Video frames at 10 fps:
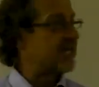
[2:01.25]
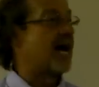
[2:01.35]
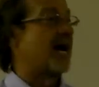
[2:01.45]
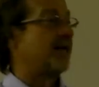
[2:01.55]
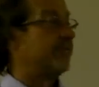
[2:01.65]

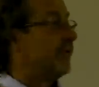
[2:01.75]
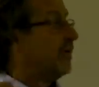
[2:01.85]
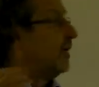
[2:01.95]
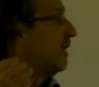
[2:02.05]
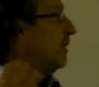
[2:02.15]
time,
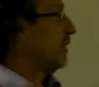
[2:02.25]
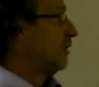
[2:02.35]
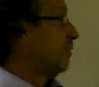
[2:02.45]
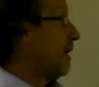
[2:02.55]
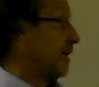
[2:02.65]
it
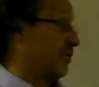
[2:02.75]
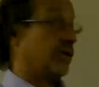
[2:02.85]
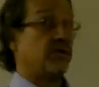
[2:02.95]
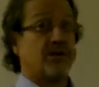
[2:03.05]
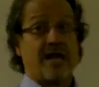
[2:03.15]
depends
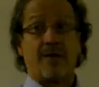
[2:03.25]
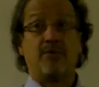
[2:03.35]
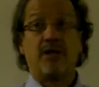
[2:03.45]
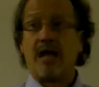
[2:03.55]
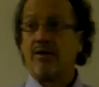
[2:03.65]
what your lab
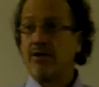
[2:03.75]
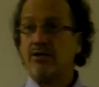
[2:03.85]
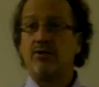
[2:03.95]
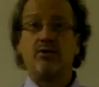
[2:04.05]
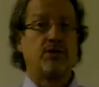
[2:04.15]
will allow you to
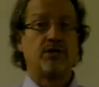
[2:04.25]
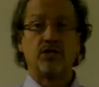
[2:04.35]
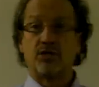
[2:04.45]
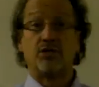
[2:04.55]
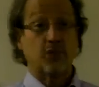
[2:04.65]
do or your
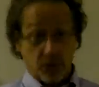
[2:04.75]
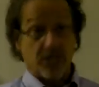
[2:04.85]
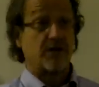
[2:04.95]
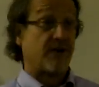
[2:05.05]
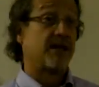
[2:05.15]
insurance, you should
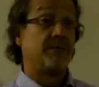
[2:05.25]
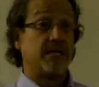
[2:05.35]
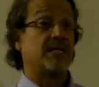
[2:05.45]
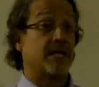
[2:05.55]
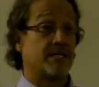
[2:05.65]
get your vitamin
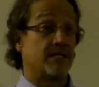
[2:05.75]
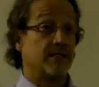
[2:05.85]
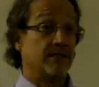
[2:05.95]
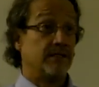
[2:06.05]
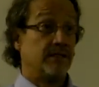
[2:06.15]
D tested.
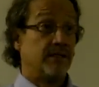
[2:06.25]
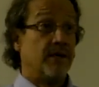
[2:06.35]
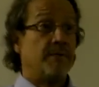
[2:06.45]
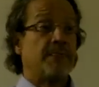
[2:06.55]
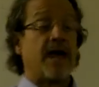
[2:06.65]

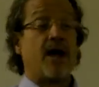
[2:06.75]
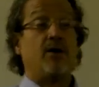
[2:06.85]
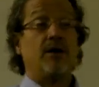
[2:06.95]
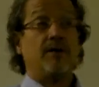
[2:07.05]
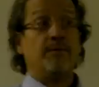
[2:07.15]

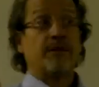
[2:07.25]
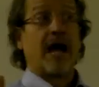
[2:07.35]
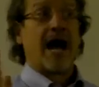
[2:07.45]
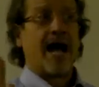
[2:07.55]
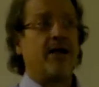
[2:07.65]
Now,
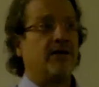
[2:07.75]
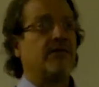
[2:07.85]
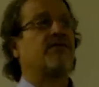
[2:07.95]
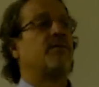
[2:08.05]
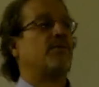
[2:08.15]

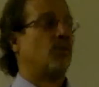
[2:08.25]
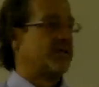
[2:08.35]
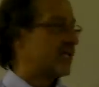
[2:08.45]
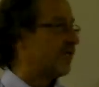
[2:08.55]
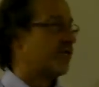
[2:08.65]

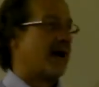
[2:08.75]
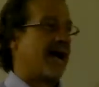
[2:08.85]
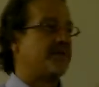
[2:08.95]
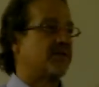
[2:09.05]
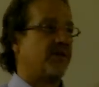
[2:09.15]
once again, from my
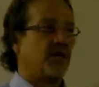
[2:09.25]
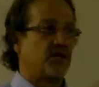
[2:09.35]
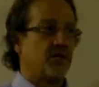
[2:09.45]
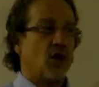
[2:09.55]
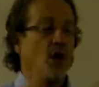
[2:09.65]

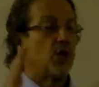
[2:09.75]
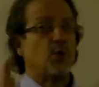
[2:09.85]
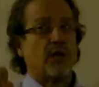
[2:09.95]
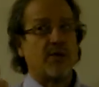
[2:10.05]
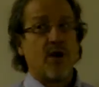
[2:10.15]
observation, you
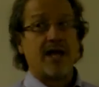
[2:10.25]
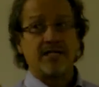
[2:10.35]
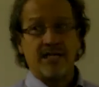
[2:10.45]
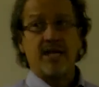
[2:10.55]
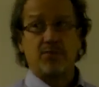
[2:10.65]
really want
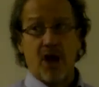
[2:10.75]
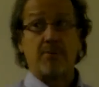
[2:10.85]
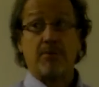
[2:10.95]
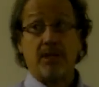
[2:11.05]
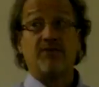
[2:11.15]
D
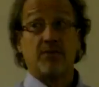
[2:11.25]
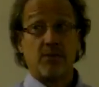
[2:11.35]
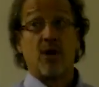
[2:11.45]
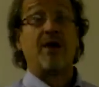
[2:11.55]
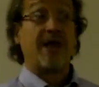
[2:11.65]
probably from
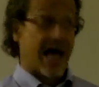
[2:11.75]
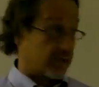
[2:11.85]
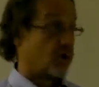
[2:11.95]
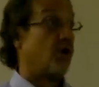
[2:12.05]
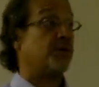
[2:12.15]
around
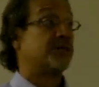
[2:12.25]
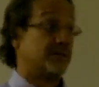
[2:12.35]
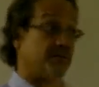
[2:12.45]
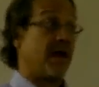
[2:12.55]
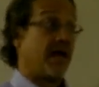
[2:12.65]
October
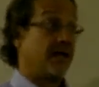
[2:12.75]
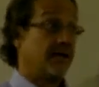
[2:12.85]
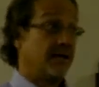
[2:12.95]
to May.